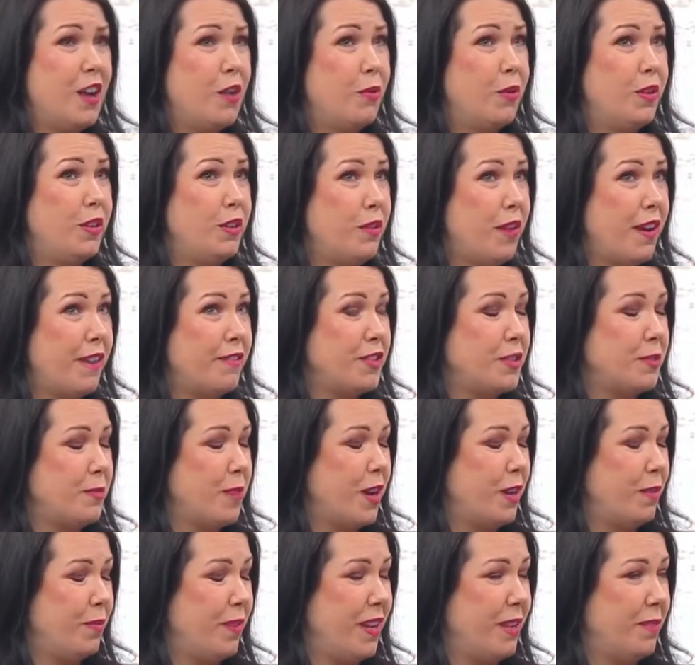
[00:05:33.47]
When you have
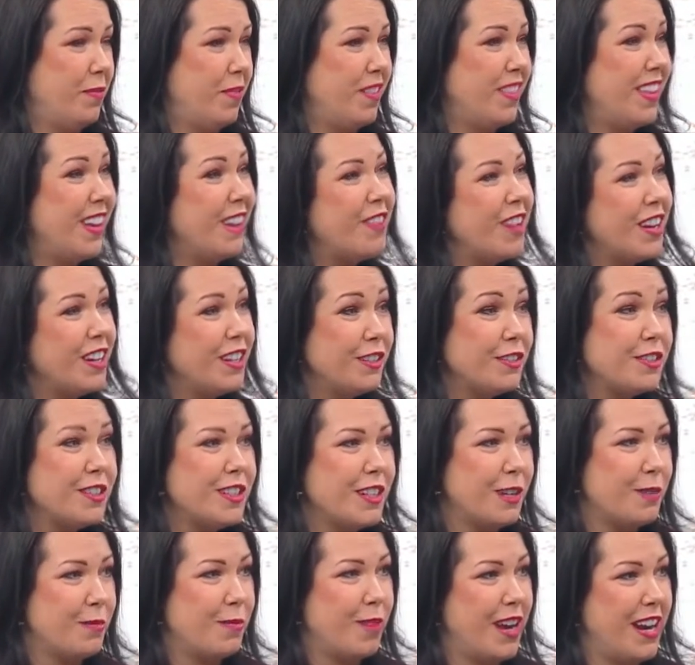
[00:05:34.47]
smart people, they want to use
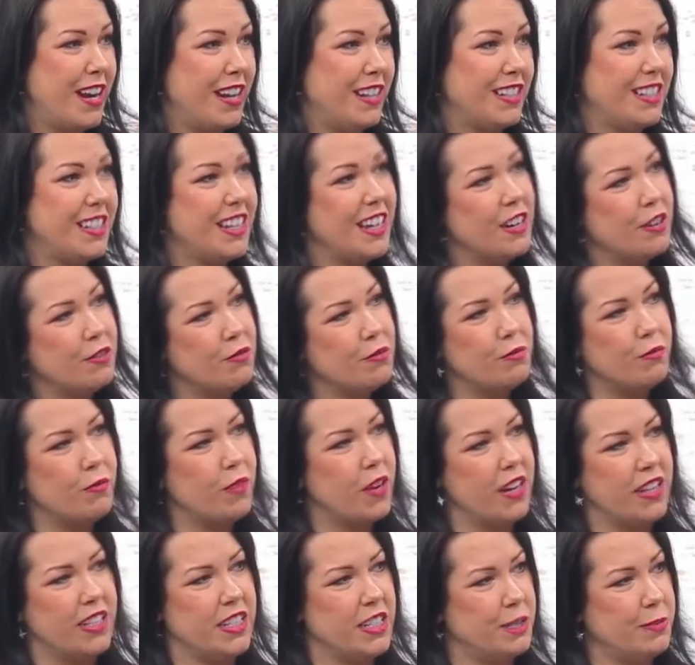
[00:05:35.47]
their brains, they don't
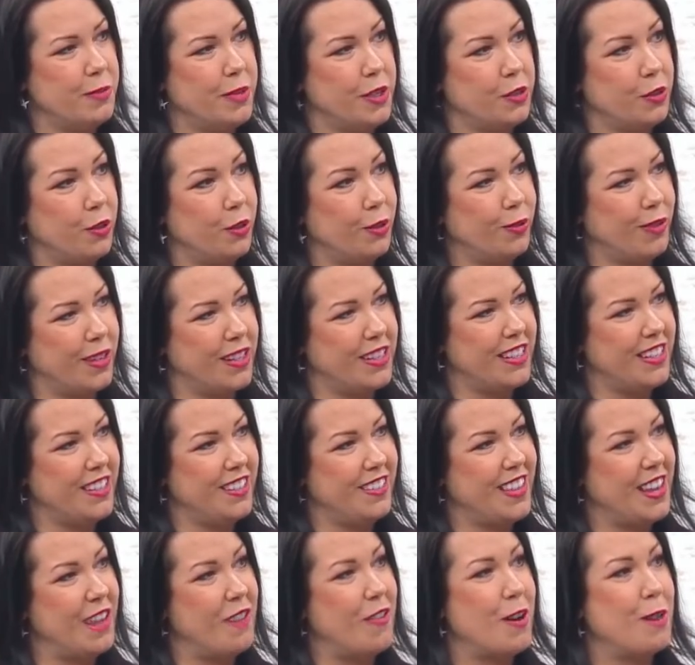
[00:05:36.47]
want to just be told what to
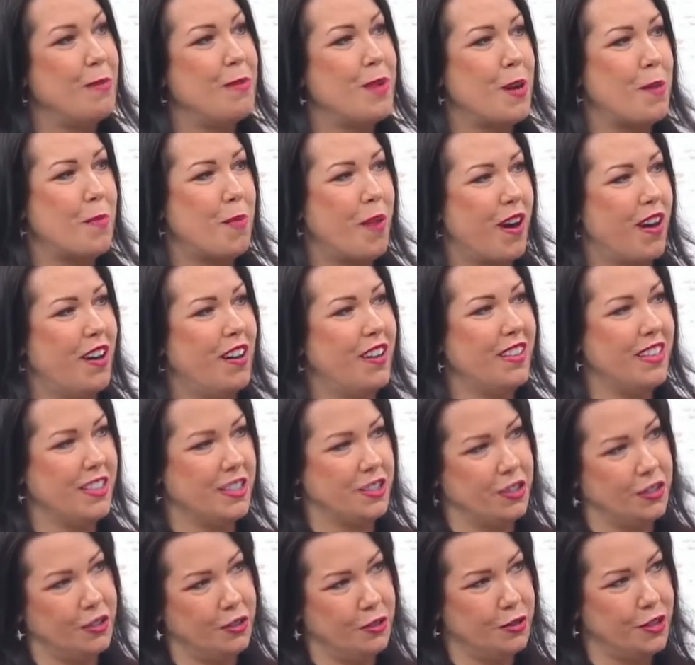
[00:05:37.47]
do, they want to be a part of the
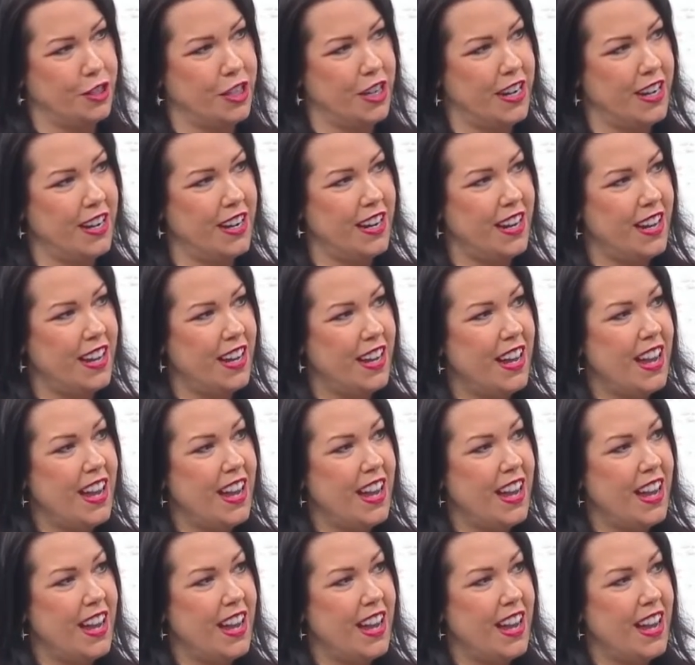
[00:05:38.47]
solution.